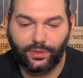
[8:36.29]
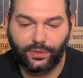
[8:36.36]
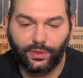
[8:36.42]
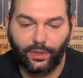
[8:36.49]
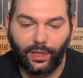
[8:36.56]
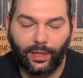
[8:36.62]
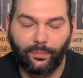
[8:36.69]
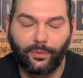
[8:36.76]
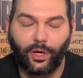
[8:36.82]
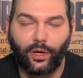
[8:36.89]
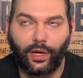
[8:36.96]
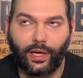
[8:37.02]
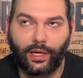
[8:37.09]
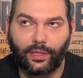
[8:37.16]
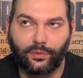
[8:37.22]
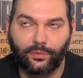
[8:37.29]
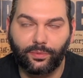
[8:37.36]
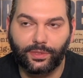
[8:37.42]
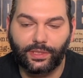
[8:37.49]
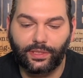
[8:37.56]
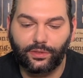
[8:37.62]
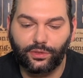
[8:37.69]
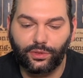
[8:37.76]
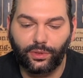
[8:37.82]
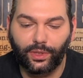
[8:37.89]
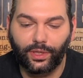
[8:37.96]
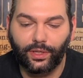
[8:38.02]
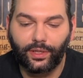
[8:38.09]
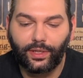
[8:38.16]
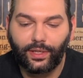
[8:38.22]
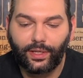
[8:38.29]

so I'm not 100% sure